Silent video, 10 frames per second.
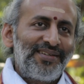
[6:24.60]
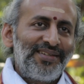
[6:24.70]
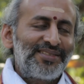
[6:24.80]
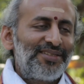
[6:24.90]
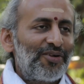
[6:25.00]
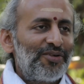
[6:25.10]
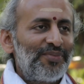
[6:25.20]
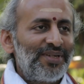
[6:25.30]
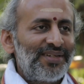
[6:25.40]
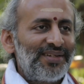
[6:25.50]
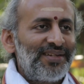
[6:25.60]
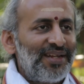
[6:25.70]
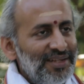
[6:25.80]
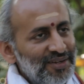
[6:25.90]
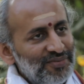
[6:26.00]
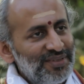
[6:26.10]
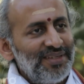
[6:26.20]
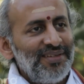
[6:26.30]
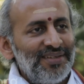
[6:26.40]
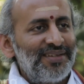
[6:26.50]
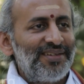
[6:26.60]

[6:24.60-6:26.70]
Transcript: is documented in any of the